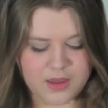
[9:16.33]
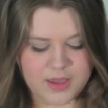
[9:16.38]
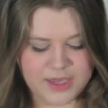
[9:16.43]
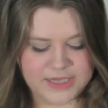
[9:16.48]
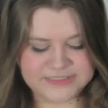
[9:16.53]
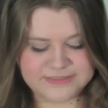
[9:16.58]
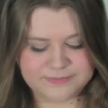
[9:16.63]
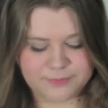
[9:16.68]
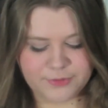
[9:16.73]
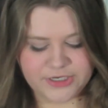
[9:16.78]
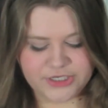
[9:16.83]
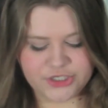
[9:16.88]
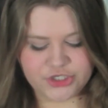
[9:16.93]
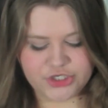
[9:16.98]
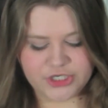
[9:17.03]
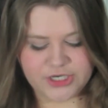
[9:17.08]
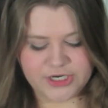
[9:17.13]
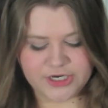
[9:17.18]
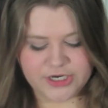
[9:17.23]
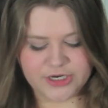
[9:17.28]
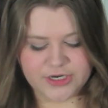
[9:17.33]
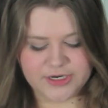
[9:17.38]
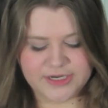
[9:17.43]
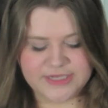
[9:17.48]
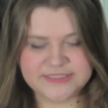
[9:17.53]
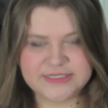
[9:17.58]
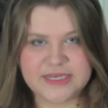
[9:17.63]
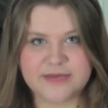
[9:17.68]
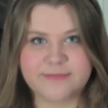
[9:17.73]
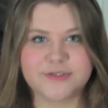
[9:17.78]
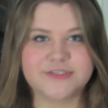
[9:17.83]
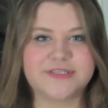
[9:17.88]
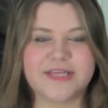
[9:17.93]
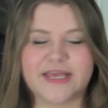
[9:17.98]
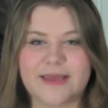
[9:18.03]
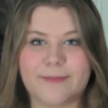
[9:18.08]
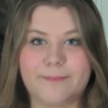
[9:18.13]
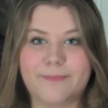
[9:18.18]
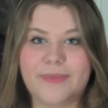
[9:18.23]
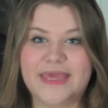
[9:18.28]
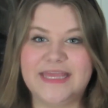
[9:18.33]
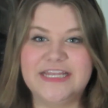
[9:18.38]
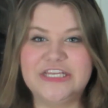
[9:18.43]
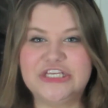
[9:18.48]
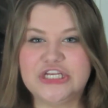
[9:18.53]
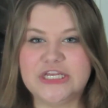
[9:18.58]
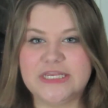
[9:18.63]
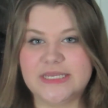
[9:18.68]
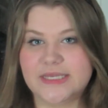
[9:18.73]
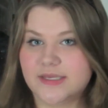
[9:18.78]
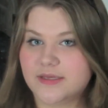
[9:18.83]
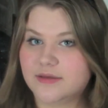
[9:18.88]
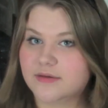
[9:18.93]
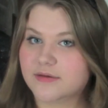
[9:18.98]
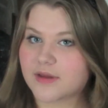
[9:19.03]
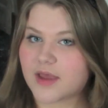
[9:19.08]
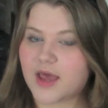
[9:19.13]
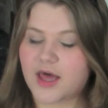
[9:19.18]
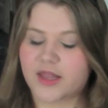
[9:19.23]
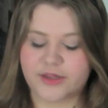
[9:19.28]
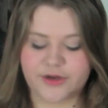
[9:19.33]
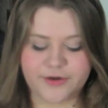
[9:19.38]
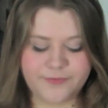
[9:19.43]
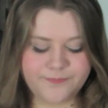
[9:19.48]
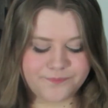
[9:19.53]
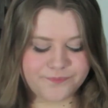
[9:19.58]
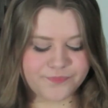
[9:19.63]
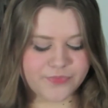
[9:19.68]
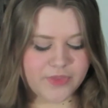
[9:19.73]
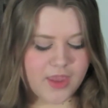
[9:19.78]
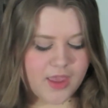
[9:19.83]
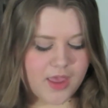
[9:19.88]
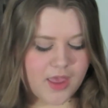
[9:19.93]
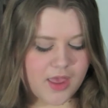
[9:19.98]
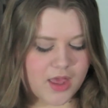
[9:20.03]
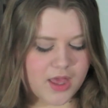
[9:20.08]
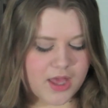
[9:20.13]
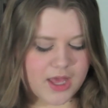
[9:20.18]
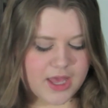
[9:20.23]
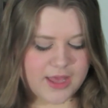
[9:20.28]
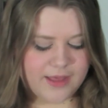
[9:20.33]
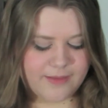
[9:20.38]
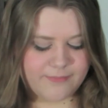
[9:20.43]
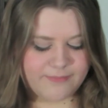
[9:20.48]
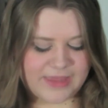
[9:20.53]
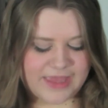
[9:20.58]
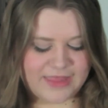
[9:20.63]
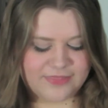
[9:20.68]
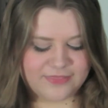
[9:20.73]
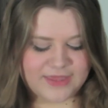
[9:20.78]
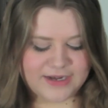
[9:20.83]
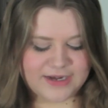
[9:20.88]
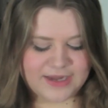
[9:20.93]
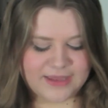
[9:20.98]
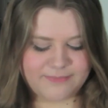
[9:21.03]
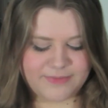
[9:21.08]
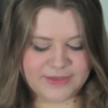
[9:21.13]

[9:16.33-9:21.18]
It's pretty sheer. It's almost like a peachy color. And then I